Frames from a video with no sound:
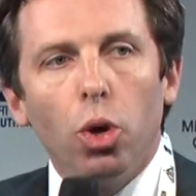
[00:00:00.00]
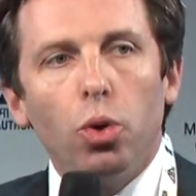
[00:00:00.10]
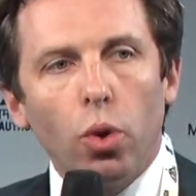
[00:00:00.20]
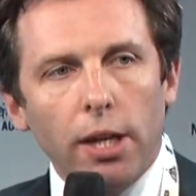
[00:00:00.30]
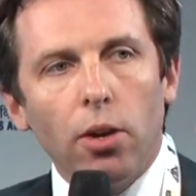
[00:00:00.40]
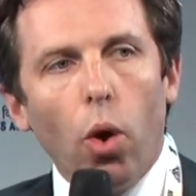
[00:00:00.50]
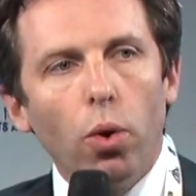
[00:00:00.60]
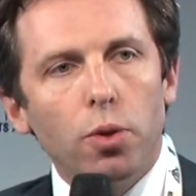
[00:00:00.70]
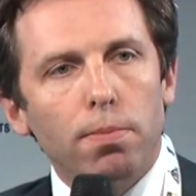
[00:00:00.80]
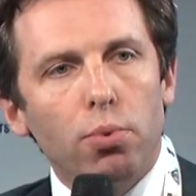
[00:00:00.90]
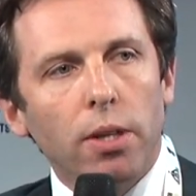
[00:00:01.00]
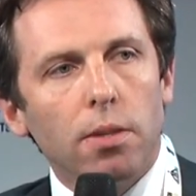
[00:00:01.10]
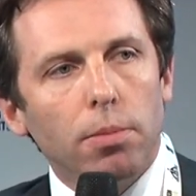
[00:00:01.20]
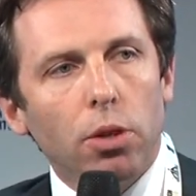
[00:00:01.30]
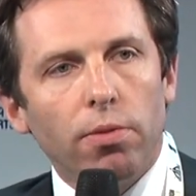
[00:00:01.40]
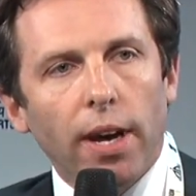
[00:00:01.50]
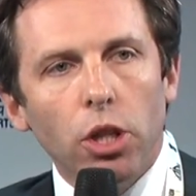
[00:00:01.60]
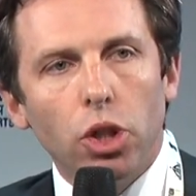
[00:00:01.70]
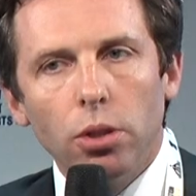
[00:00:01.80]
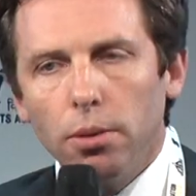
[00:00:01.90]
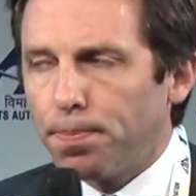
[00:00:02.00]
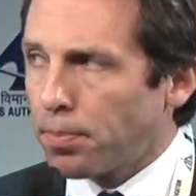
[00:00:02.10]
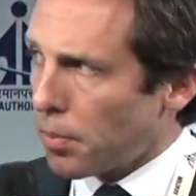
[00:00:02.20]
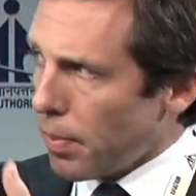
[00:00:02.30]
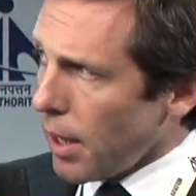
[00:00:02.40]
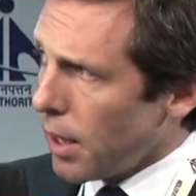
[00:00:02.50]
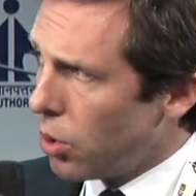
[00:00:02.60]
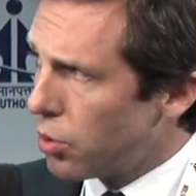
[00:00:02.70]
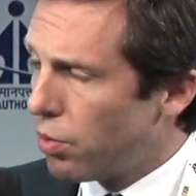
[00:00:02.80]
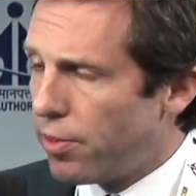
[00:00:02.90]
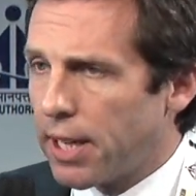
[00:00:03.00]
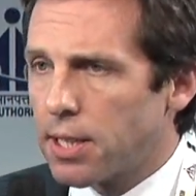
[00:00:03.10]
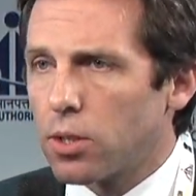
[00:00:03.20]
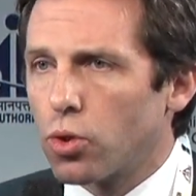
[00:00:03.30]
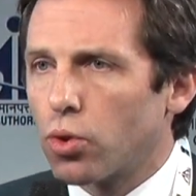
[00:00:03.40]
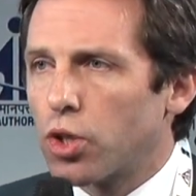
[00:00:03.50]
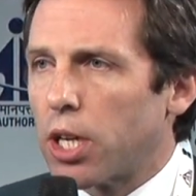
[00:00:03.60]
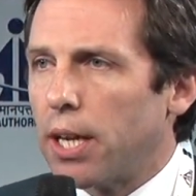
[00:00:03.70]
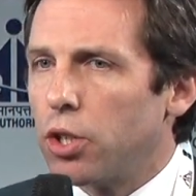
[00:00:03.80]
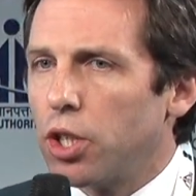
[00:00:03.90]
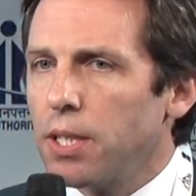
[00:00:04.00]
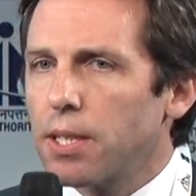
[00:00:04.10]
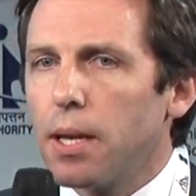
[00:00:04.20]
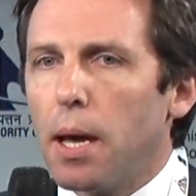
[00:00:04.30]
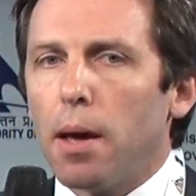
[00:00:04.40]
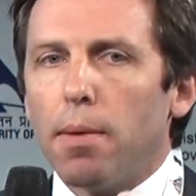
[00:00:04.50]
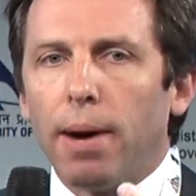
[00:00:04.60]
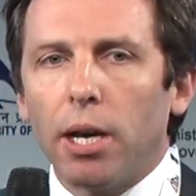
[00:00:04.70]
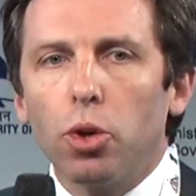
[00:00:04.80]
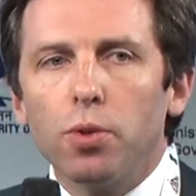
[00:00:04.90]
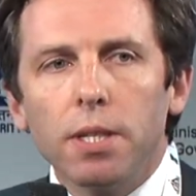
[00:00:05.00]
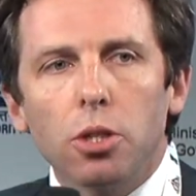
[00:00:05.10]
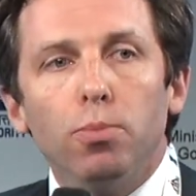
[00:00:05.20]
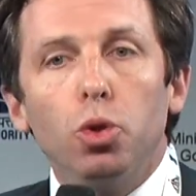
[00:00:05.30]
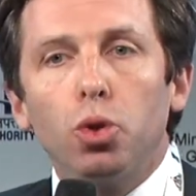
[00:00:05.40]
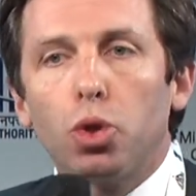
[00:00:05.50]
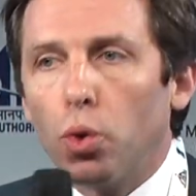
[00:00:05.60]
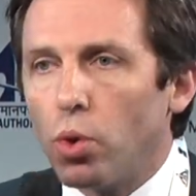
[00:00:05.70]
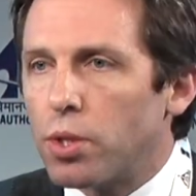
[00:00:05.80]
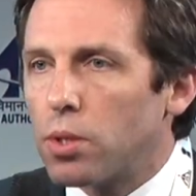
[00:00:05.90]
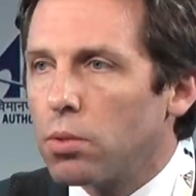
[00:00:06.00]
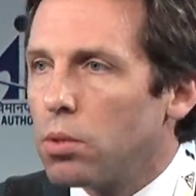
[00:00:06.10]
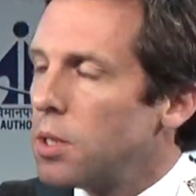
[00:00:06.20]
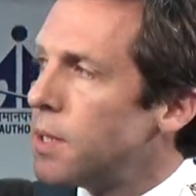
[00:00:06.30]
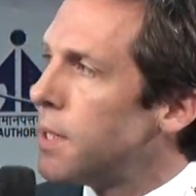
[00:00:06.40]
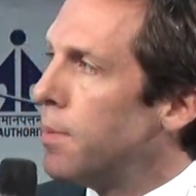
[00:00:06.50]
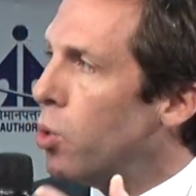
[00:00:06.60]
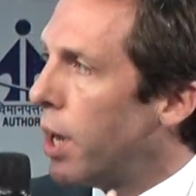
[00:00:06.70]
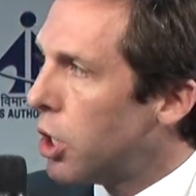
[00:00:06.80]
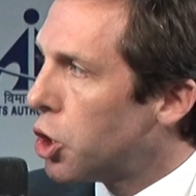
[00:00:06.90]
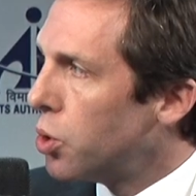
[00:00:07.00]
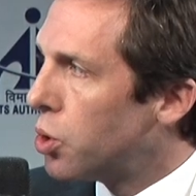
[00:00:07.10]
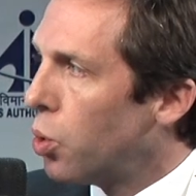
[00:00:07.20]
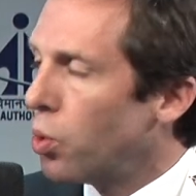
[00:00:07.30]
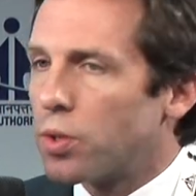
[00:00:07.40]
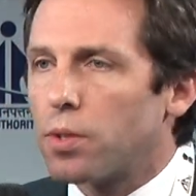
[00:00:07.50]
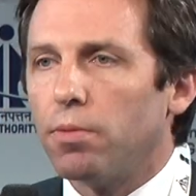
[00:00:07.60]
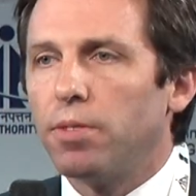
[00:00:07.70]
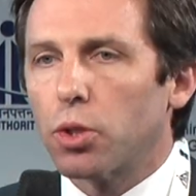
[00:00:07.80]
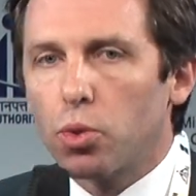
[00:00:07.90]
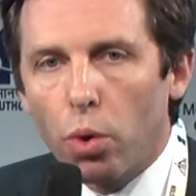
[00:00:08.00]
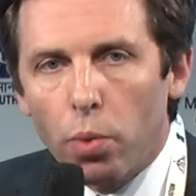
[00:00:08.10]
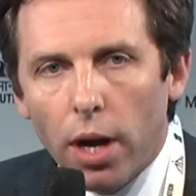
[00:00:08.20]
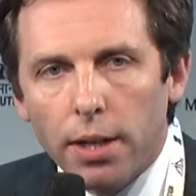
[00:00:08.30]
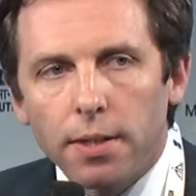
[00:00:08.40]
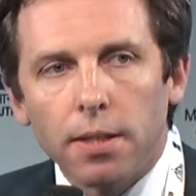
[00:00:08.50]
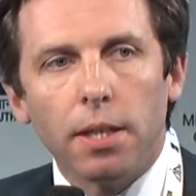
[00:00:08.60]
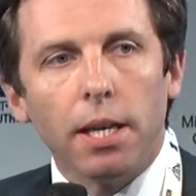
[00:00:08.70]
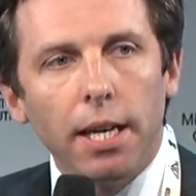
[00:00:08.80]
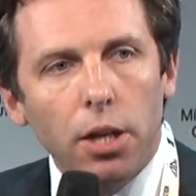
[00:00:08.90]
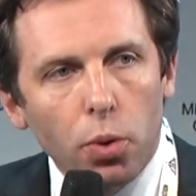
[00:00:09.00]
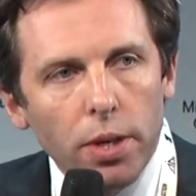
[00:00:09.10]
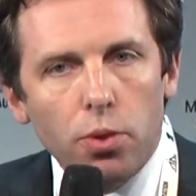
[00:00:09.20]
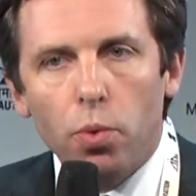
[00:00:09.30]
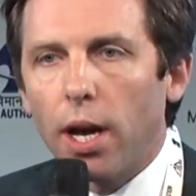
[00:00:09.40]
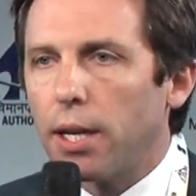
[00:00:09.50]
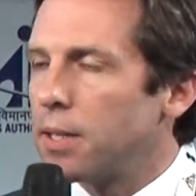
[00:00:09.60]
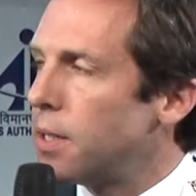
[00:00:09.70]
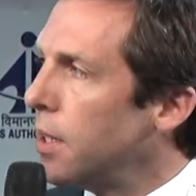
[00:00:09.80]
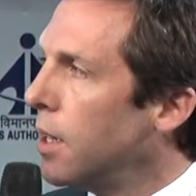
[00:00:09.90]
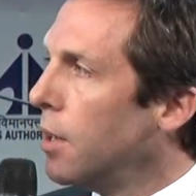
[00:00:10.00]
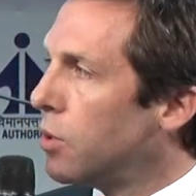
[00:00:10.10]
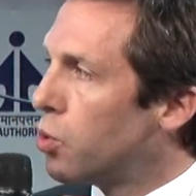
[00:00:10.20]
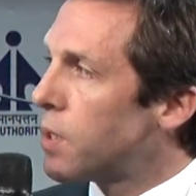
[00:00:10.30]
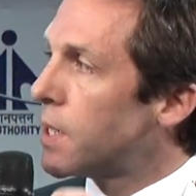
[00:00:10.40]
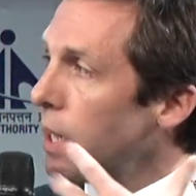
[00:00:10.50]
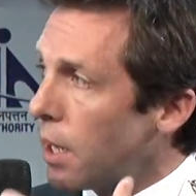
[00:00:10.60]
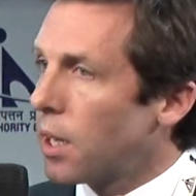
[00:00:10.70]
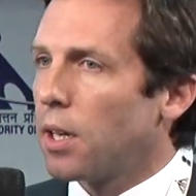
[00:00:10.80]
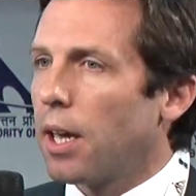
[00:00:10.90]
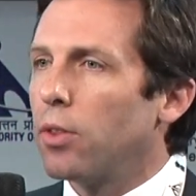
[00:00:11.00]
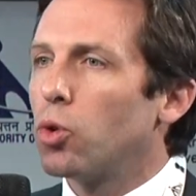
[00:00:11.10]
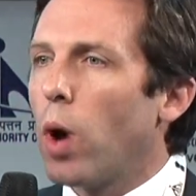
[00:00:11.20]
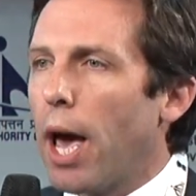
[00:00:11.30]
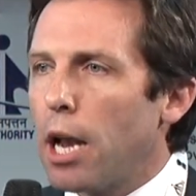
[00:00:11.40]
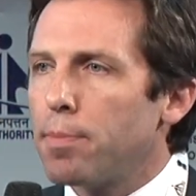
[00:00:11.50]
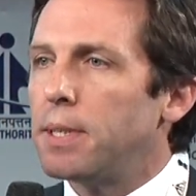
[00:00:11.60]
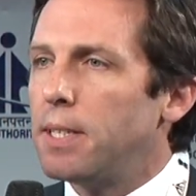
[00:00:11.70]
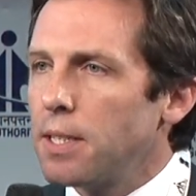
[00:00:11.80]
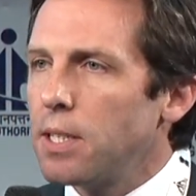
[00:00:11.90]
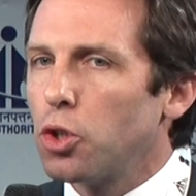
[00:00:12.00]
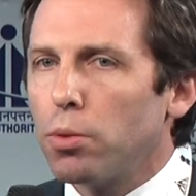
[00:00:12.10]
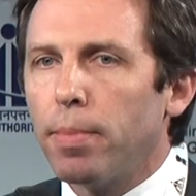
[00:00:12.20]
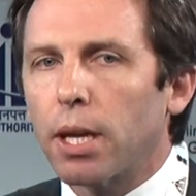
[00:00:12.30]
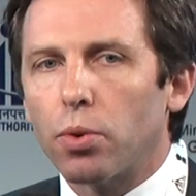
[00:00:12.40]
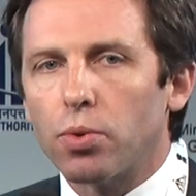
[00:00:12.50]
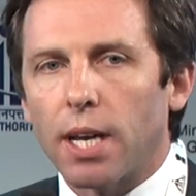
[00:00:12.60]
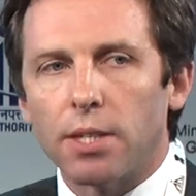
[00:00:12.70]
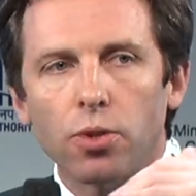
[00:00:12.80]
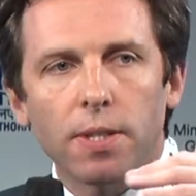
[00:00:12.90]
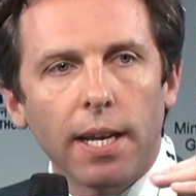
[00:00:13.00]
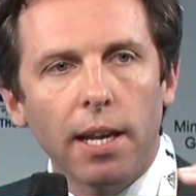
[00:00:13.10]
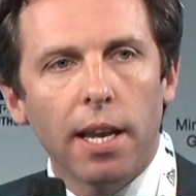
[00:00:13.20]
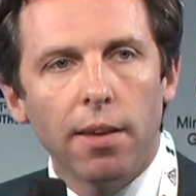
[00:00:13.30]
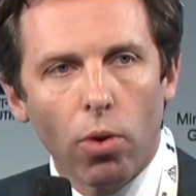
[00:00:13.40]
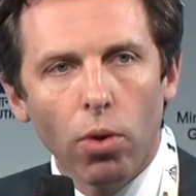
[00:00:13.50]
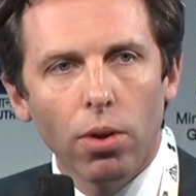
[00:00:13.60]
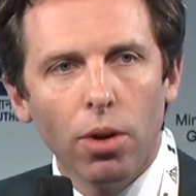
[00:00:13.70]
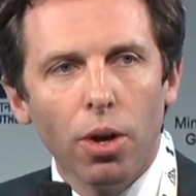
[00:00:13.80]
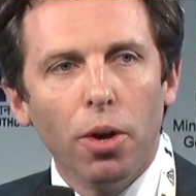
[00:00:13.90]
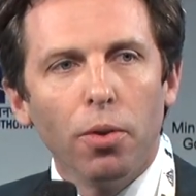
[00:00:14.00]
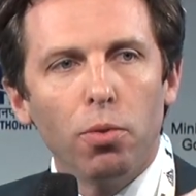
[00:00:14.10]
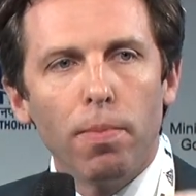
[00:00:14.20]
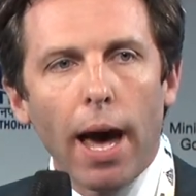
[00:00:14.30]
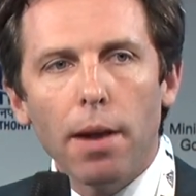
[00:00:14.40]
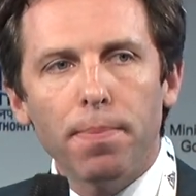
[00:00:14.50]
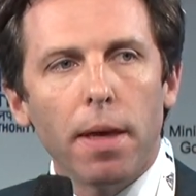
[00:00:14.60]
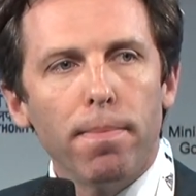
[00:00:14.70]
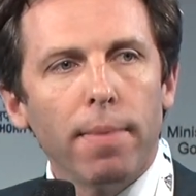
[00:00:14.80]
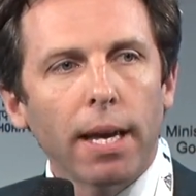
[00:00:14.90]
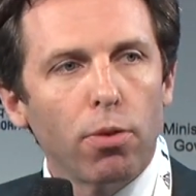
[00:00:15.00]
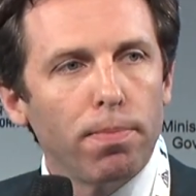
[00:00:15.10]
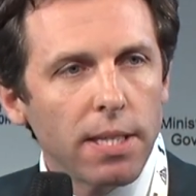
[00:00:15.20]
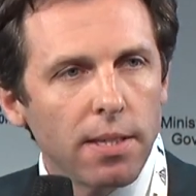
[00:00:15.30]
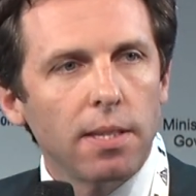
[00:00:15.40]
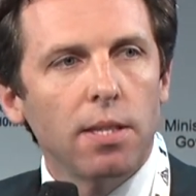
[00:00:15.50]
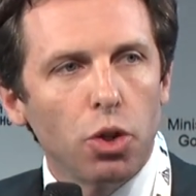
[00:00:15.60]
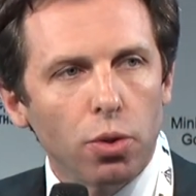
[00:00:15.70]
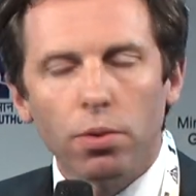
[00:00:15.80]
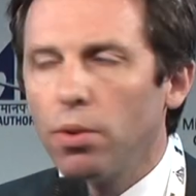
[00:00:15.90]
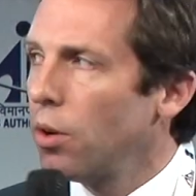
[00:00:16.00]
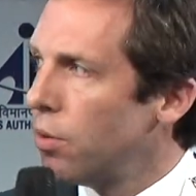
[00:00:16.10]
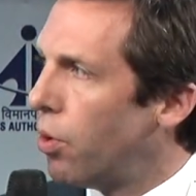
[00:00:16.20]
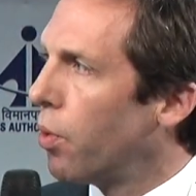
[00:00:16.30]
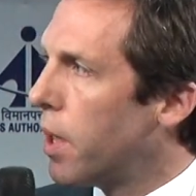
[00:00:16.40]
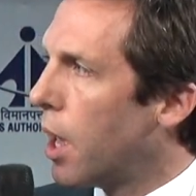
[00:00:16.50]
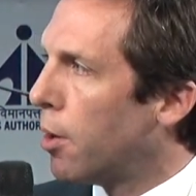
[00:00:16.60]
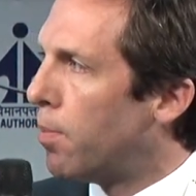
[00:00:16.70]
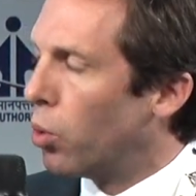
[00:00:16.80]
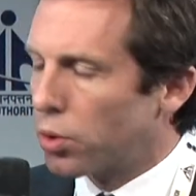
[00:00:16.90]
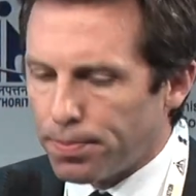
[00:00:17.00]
You can also bring some innovation in order to face those challenges by using some new tools. Simulation tools, virtual reality, increased reality, to sync and to help decision makers at the state level to help them make the best decision for the airport.